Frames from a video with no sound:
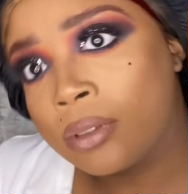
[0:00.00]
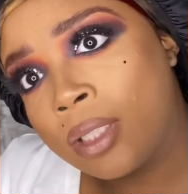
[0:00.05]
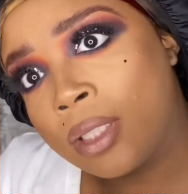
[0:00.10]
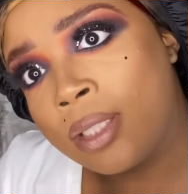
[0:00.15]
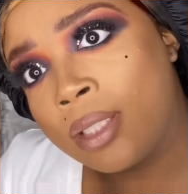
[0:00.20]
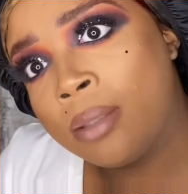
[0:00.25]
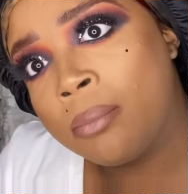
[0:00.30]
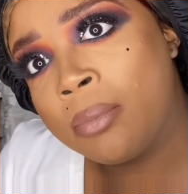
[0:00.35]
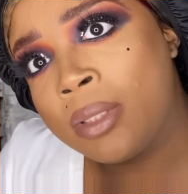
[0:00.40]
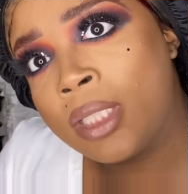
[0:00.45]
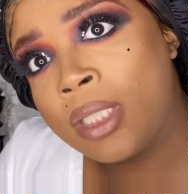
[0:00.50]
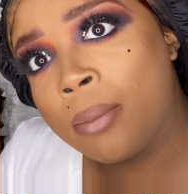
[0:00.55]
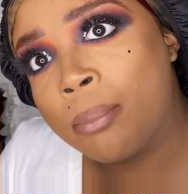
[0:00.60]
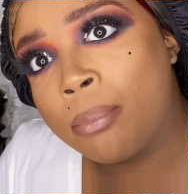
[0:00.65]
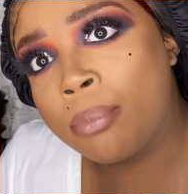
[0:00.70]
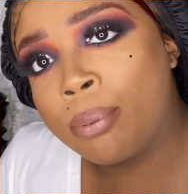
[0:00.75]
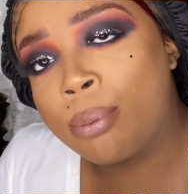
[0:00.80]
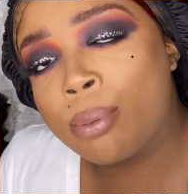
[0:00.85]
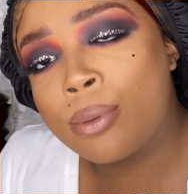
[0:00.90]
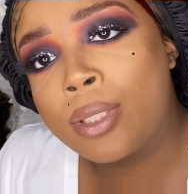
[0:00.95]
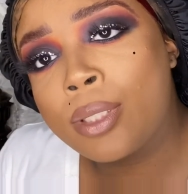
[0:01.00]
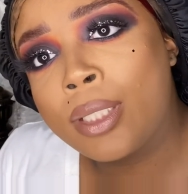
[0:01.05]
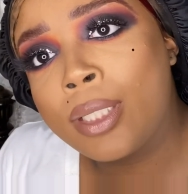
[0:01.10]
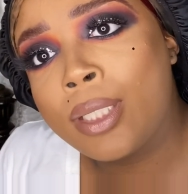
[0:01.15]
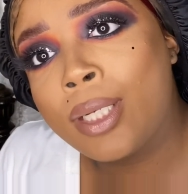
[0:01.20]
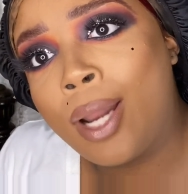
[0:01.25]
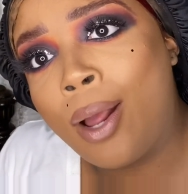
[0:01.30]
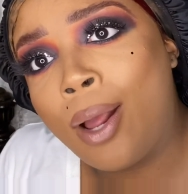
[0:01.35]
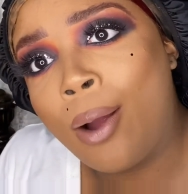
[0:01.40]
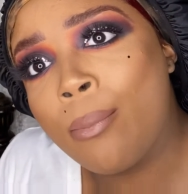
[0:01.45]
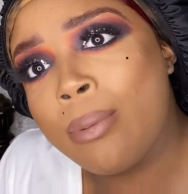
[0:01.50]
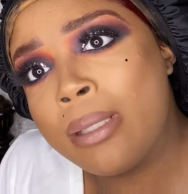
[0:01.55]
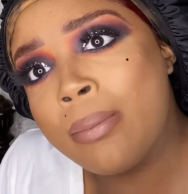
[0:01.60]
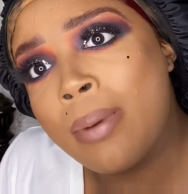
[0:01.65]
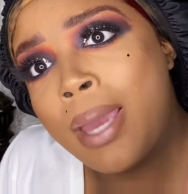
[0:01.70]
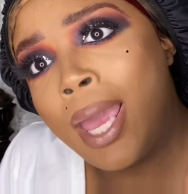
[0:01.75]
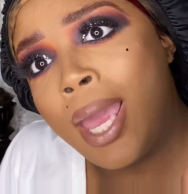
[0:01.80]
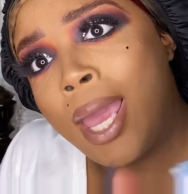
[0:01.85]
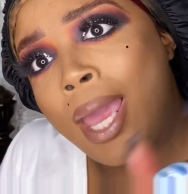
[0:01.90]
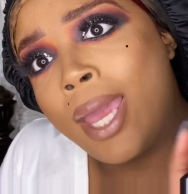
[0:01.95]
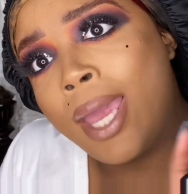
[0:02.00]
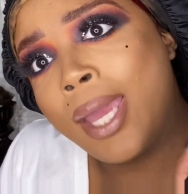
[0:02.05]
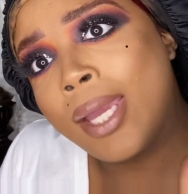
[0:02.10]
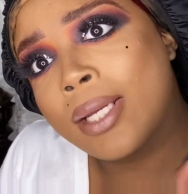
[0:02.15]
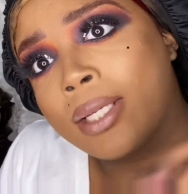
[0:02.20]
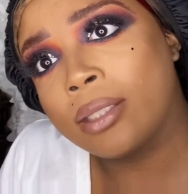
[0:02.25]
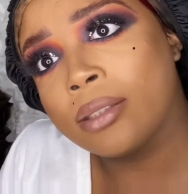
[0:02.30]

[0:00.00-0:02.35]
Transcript: Let me get pretty and I'll be back.